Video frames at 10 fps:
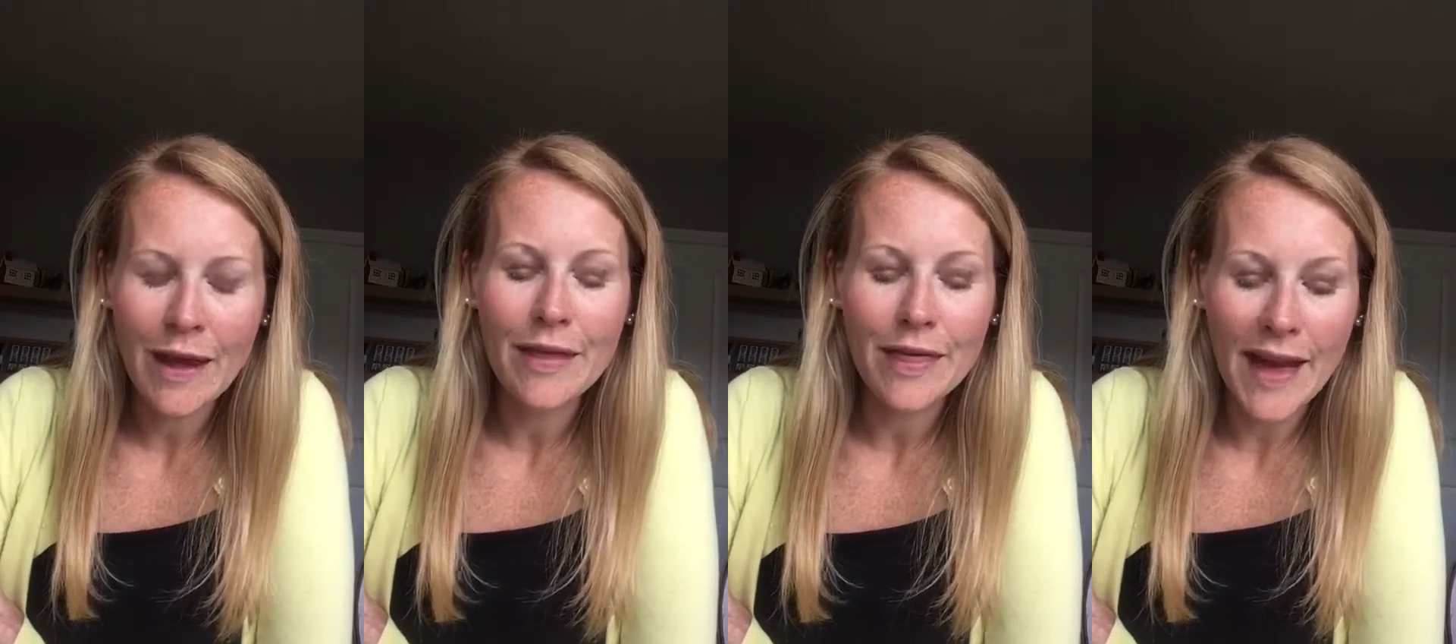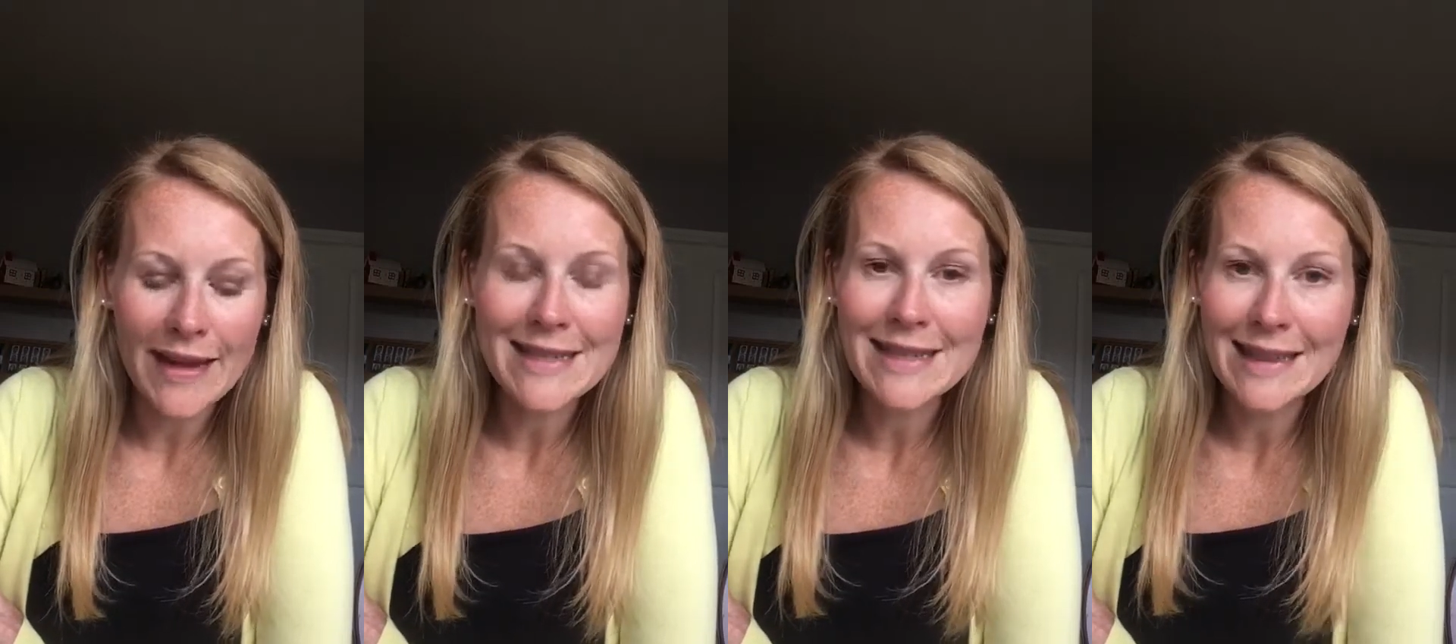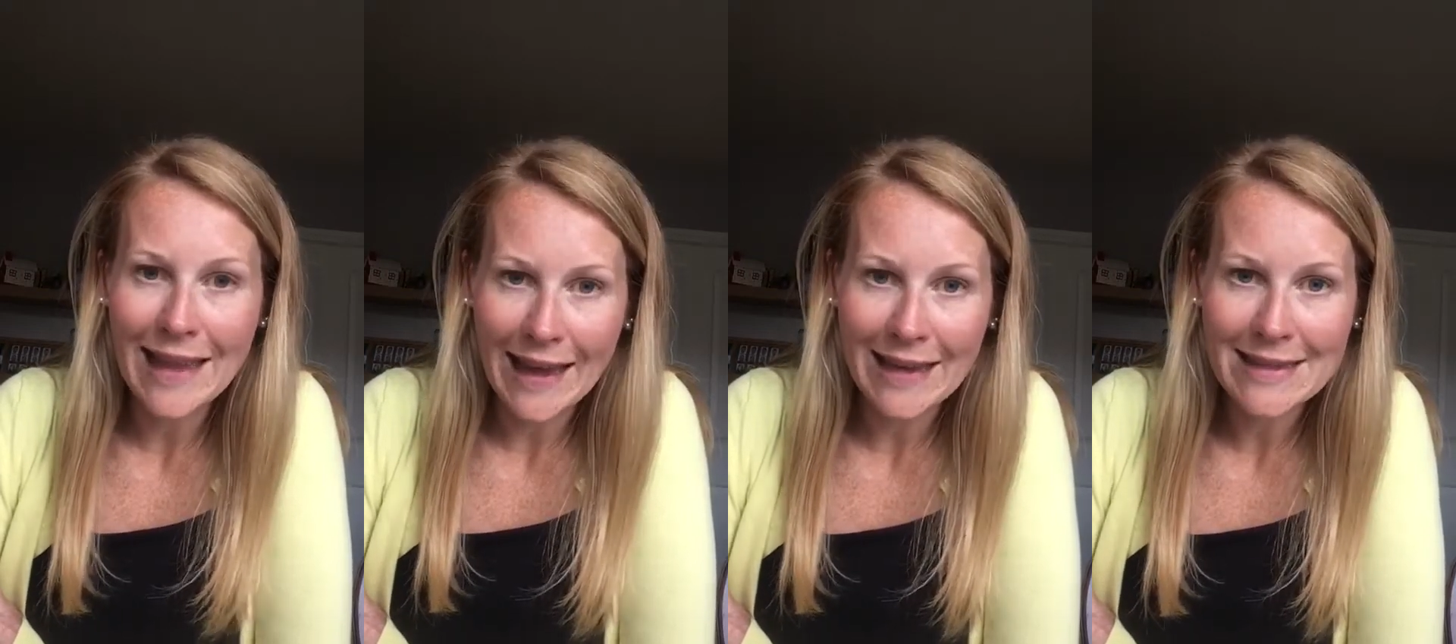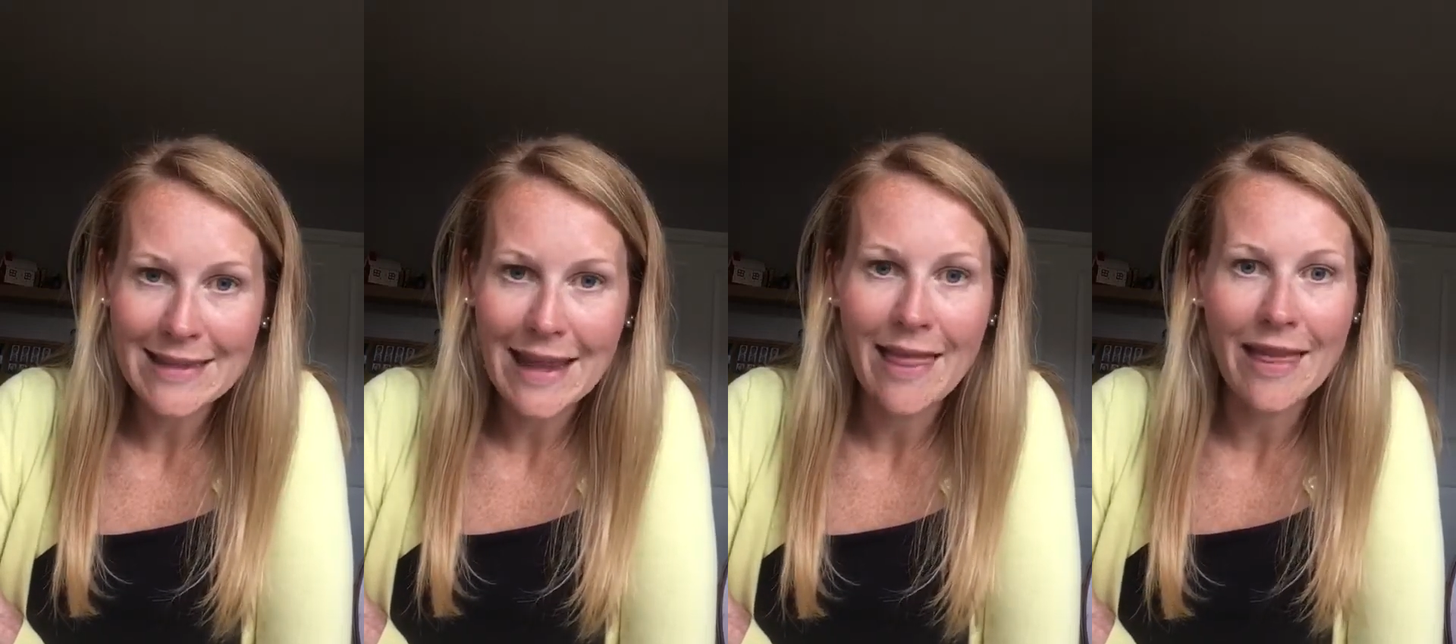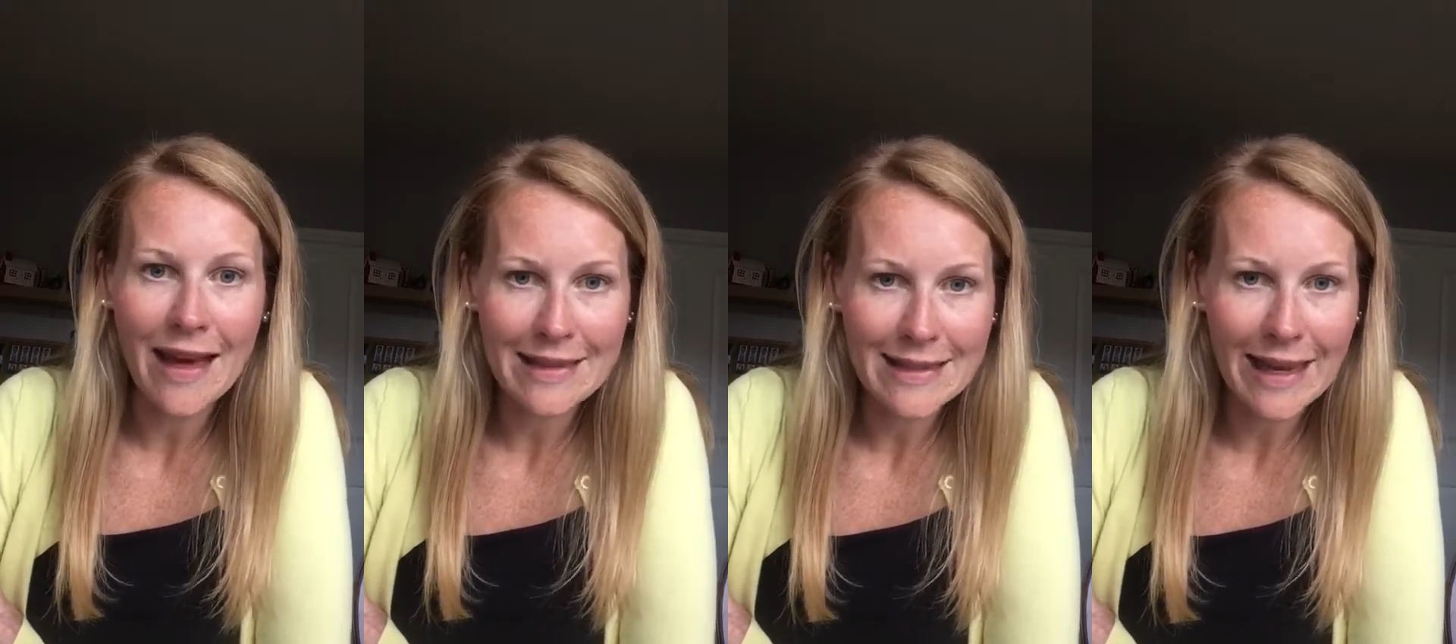that is less
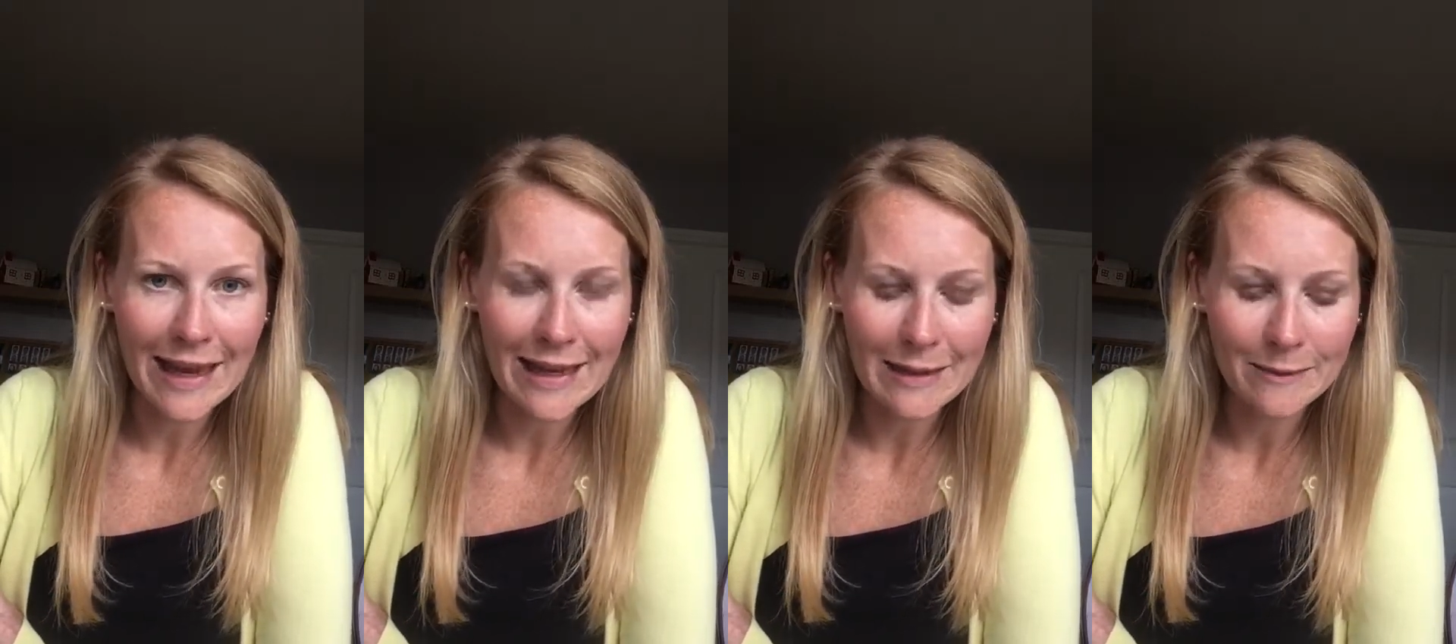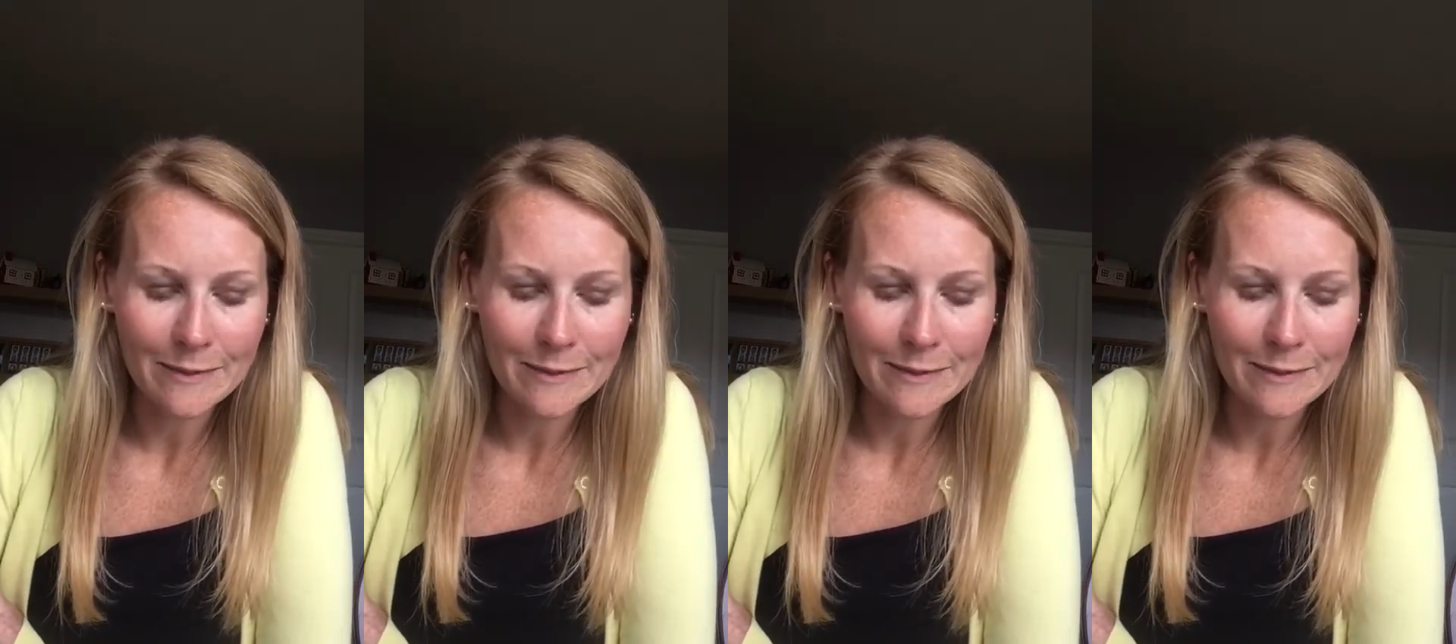than 10.